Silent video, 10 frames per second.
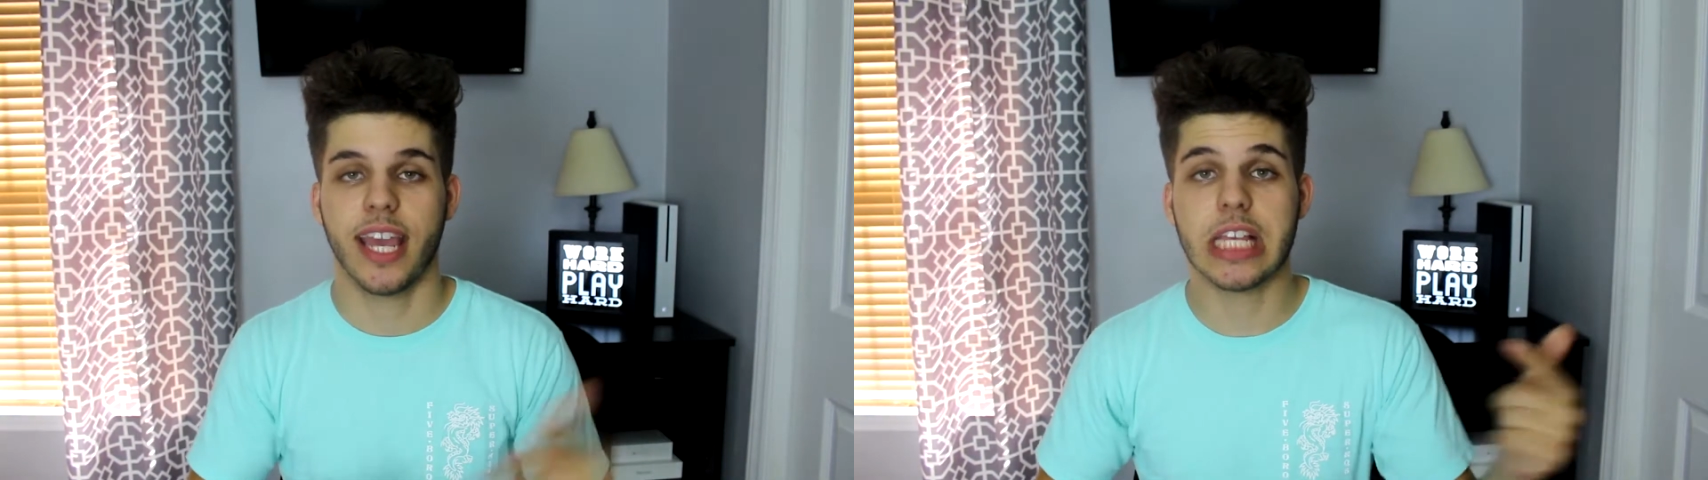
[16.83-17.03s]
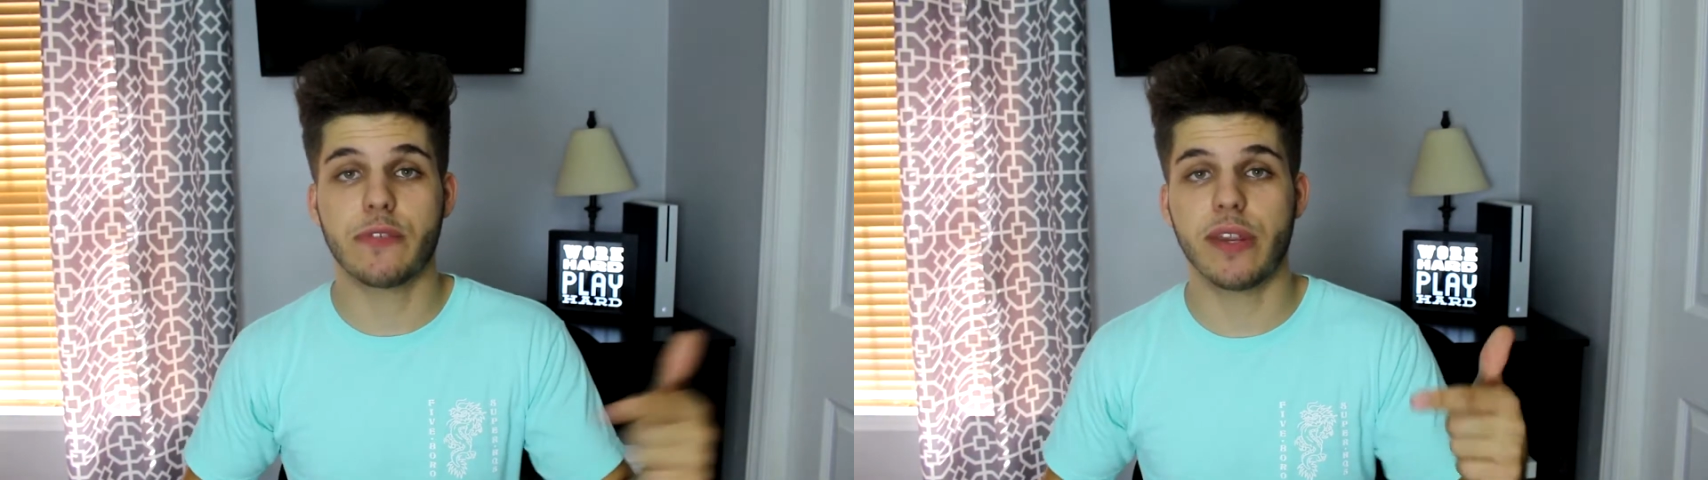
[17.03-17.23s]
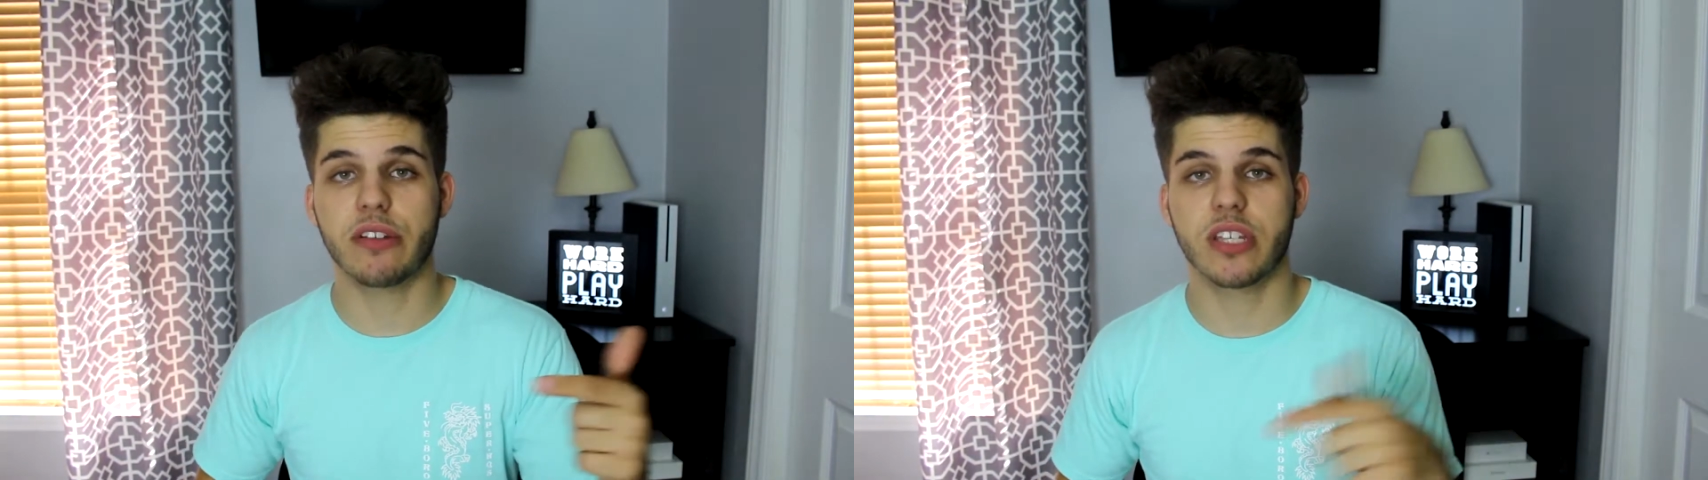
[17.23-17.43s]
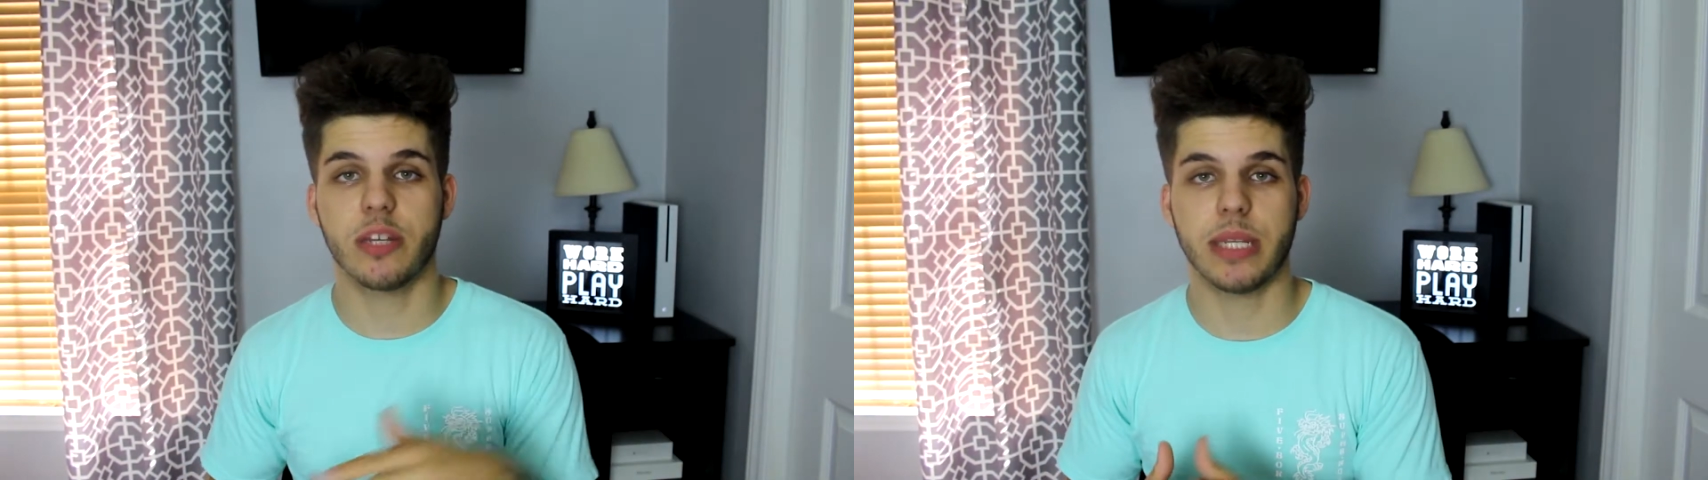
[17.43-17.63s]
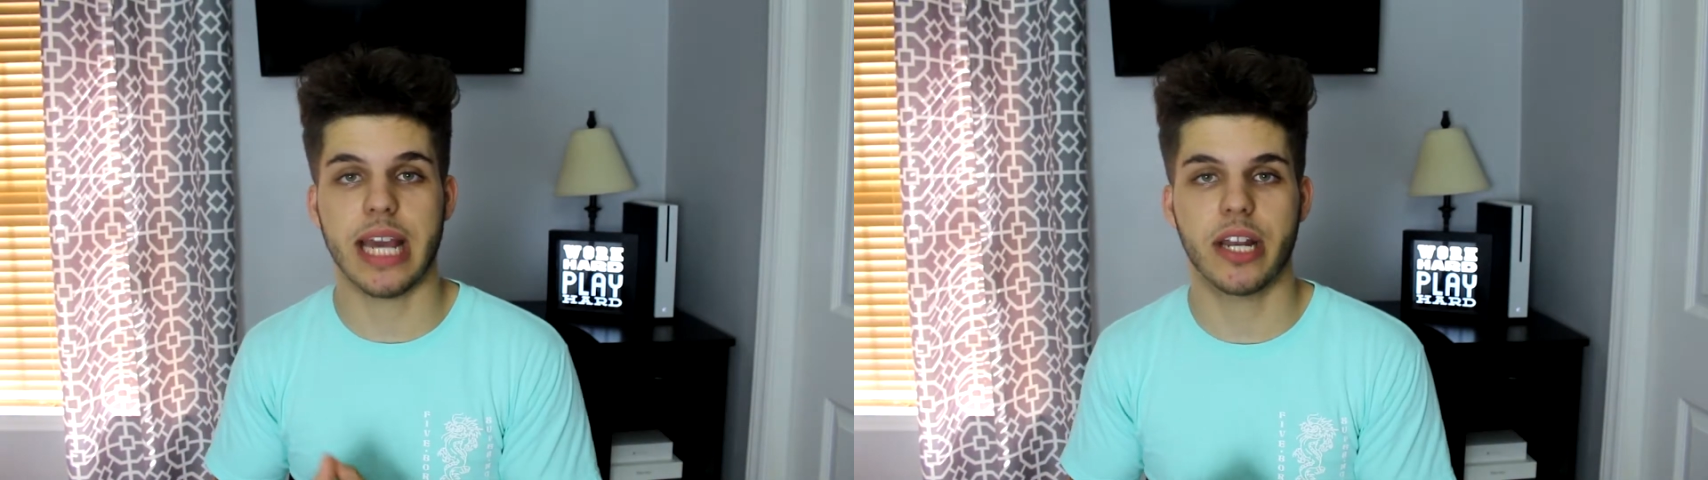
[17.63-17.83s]
His video is
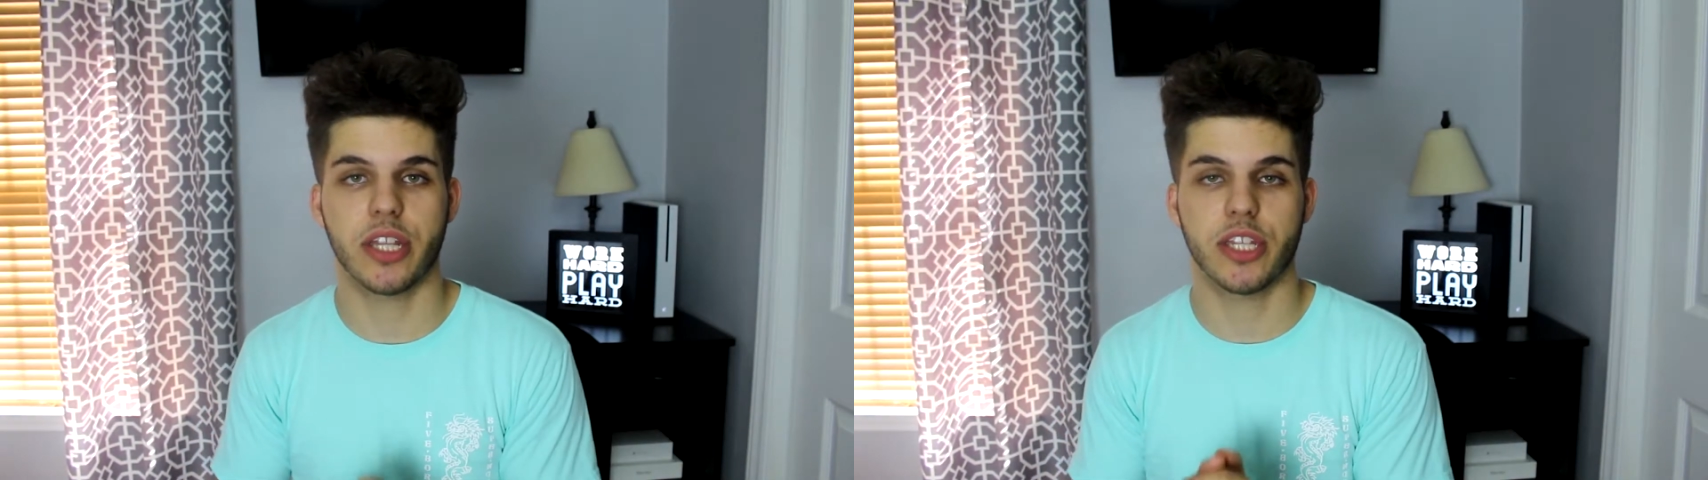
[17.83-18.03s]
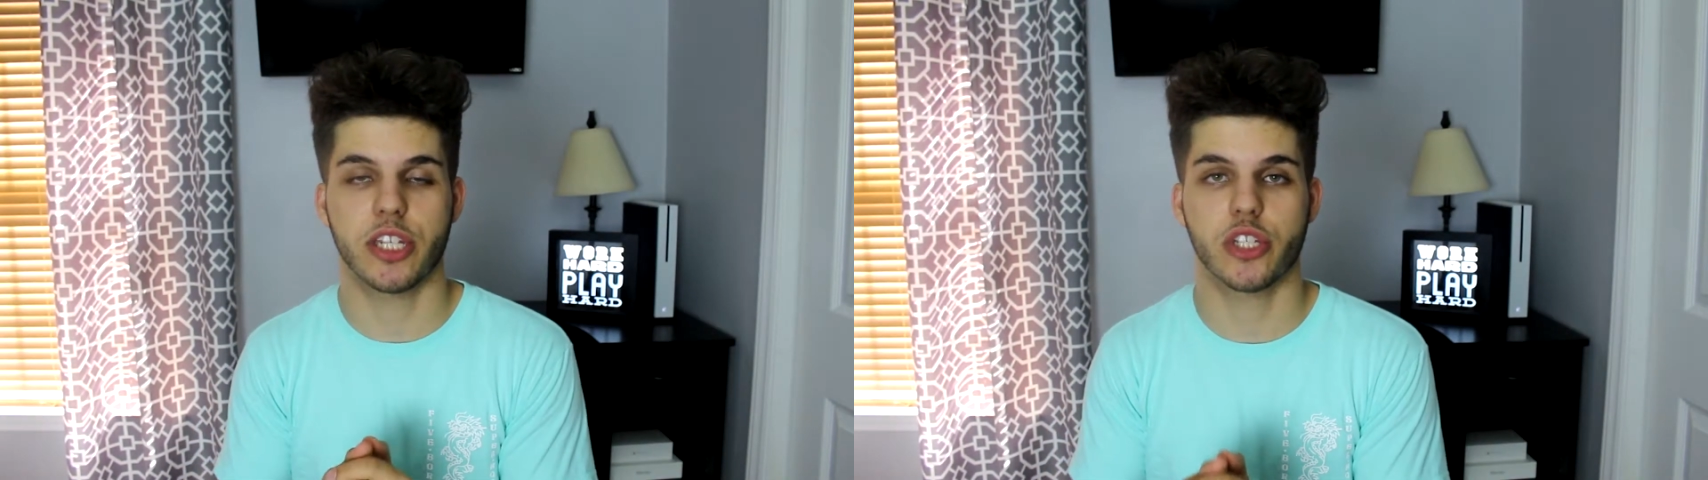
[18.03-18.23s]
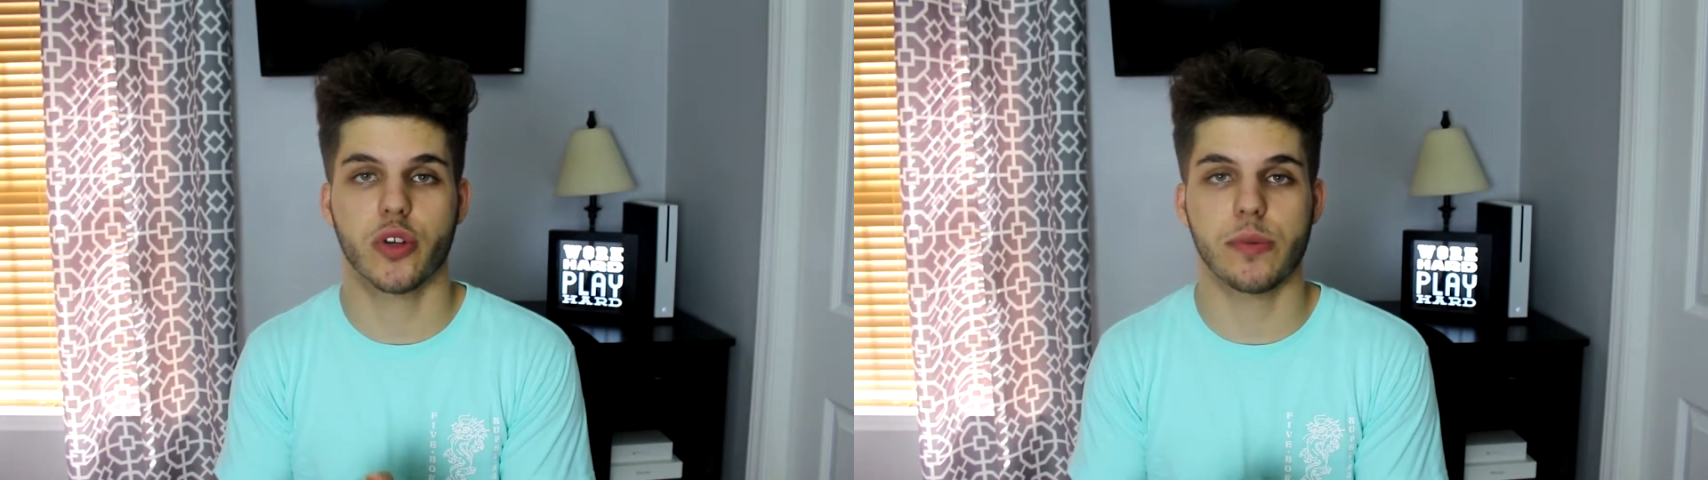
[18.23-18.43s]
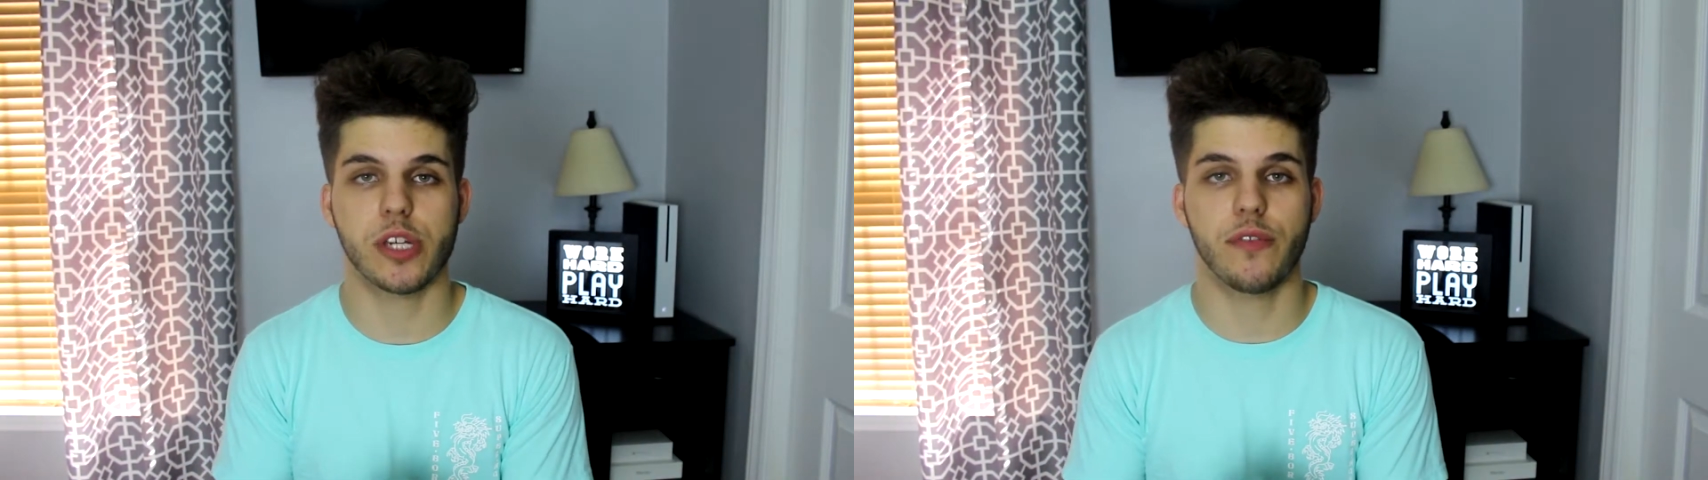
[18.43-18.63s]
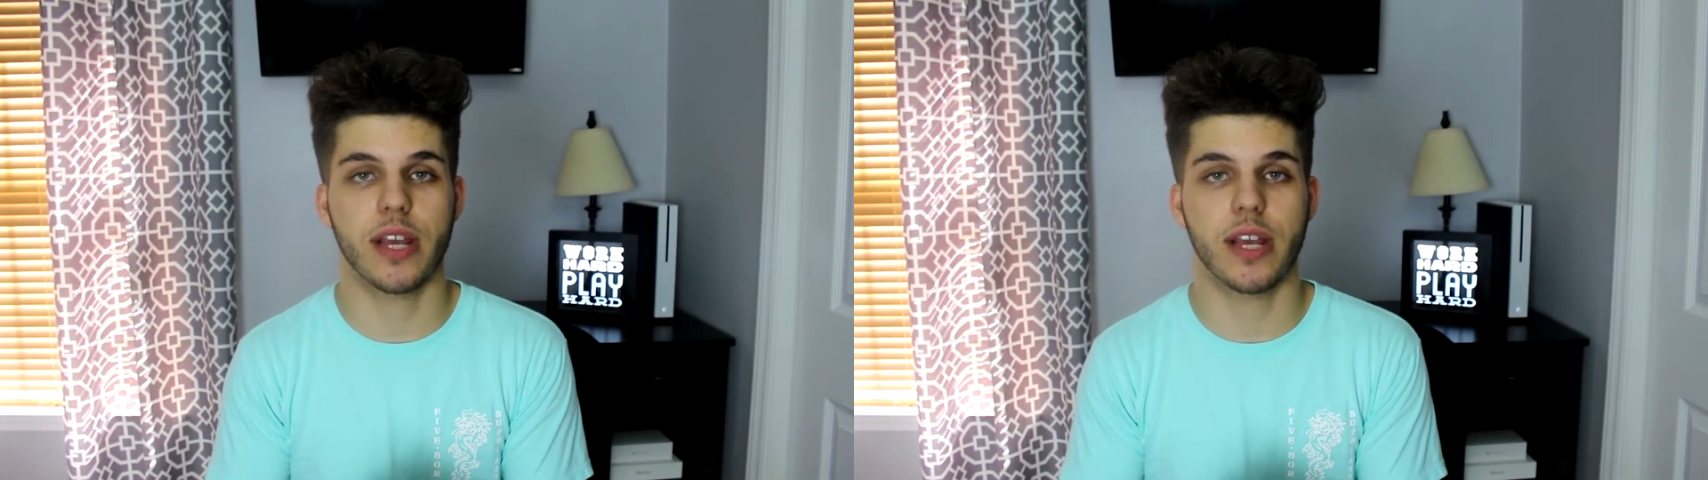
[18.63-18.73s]
going to be down in the description if